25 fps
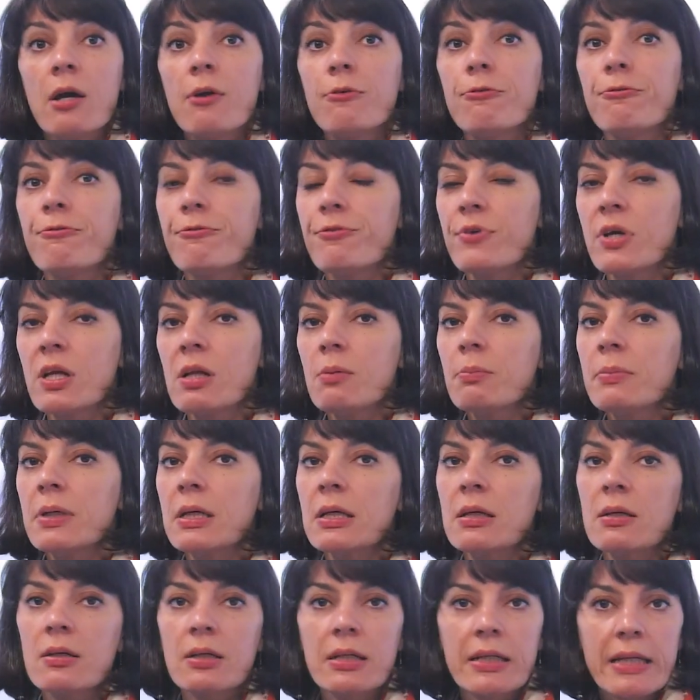filming
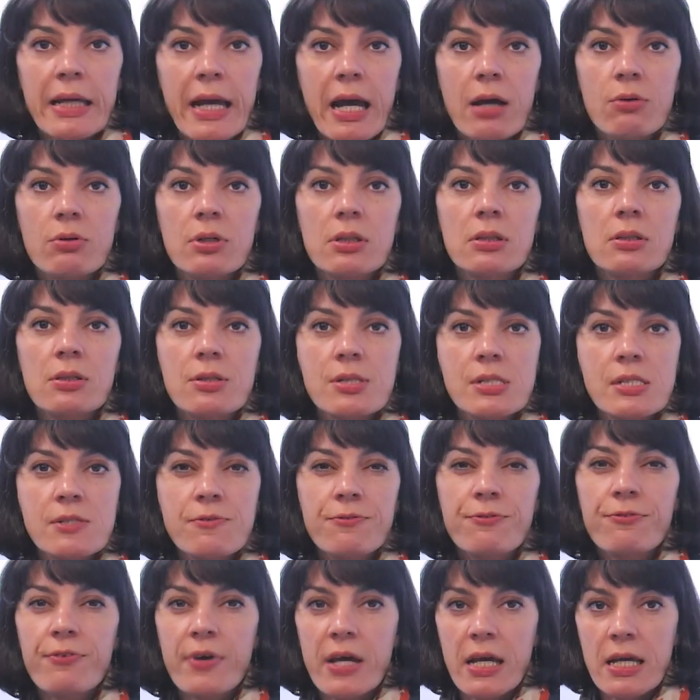a character's
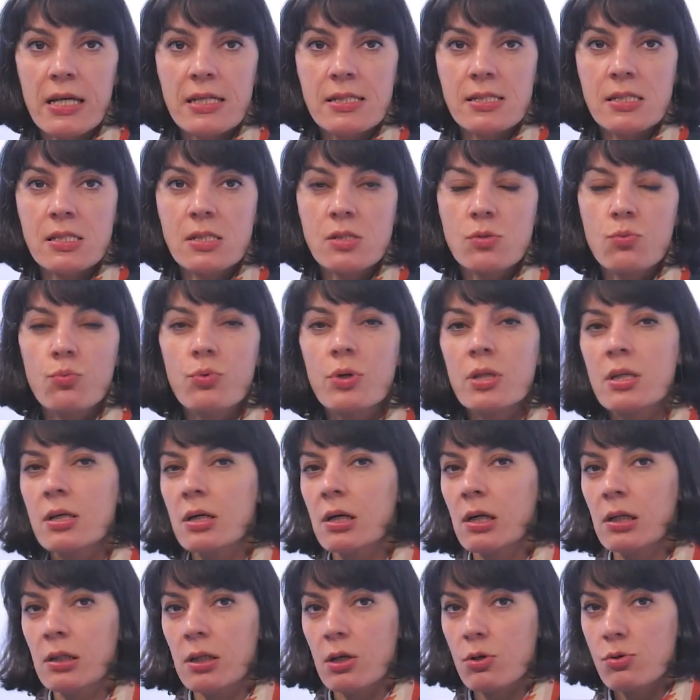face with a
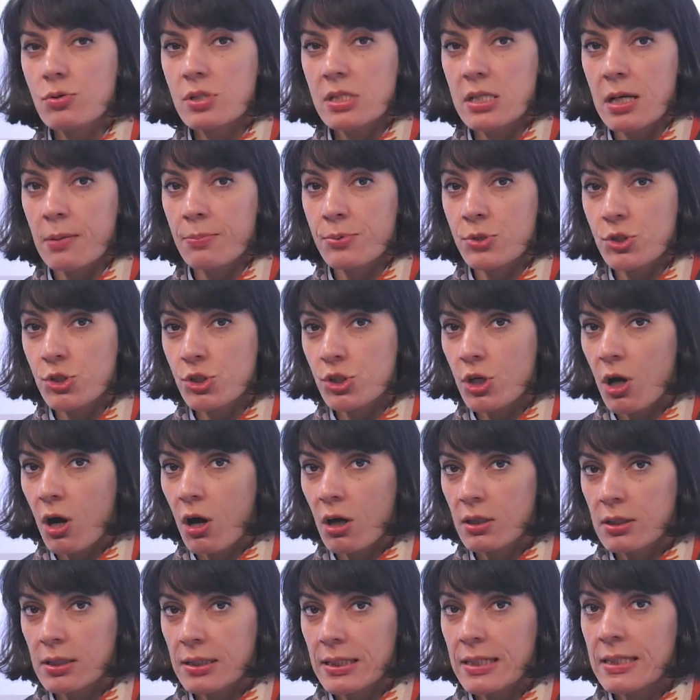close-up shot
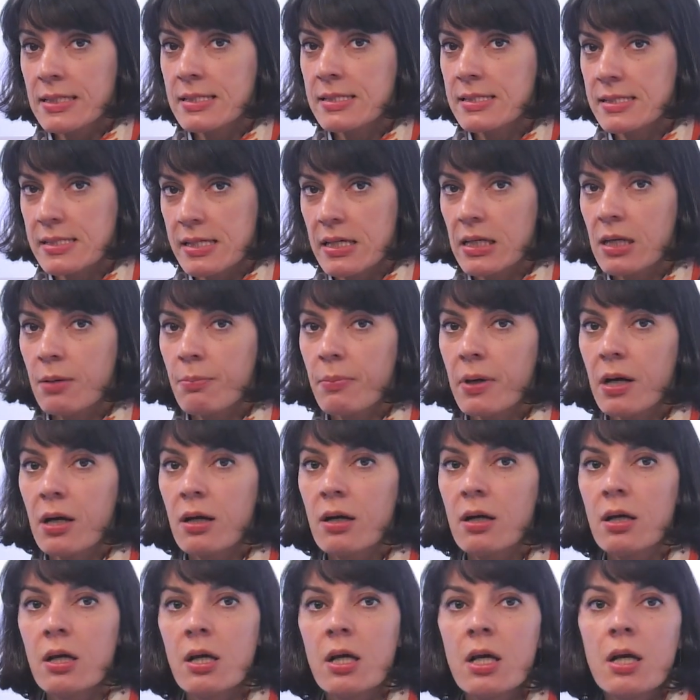in cinema
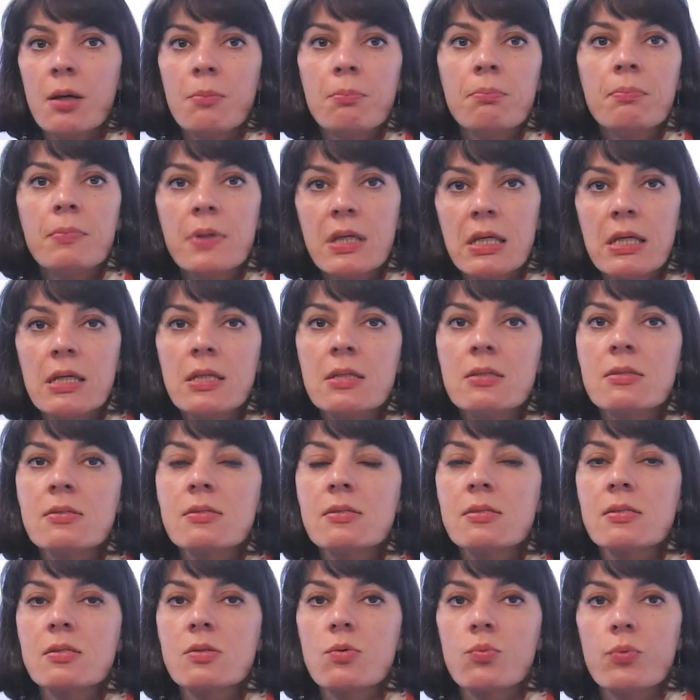
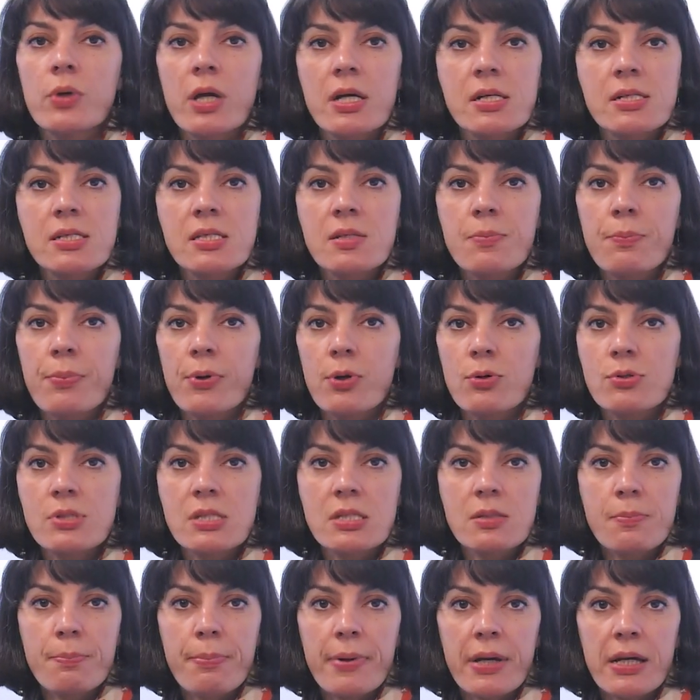means we are supposed
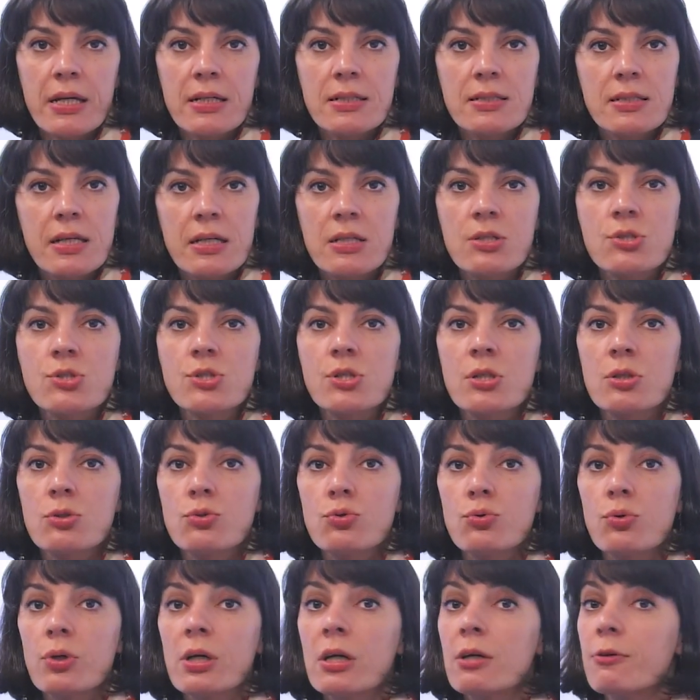to pay attention
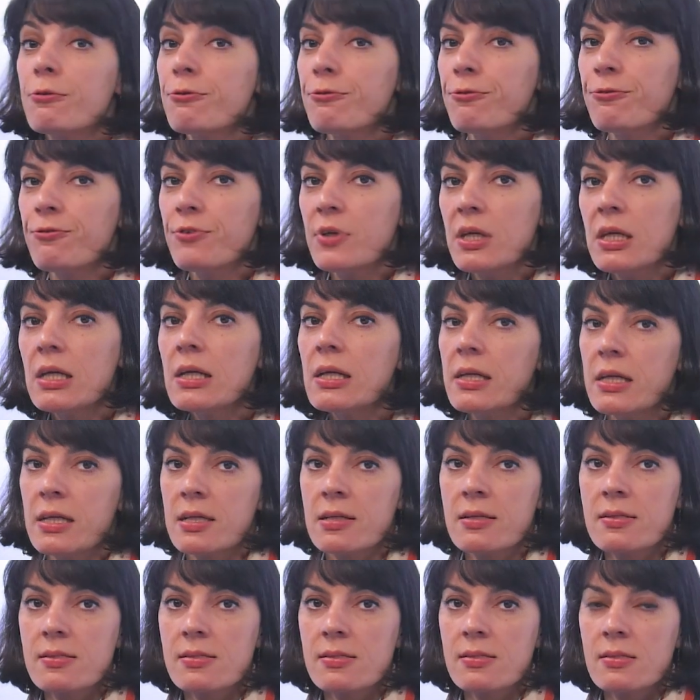to her
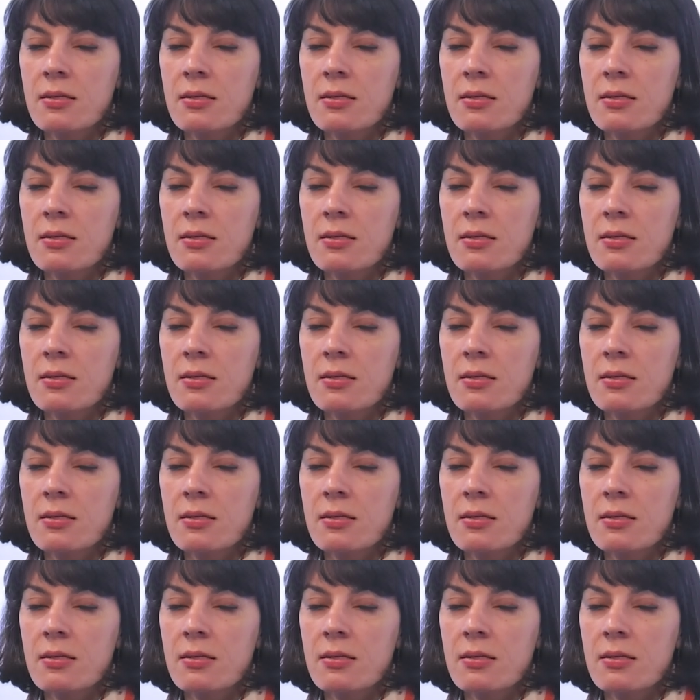feelings,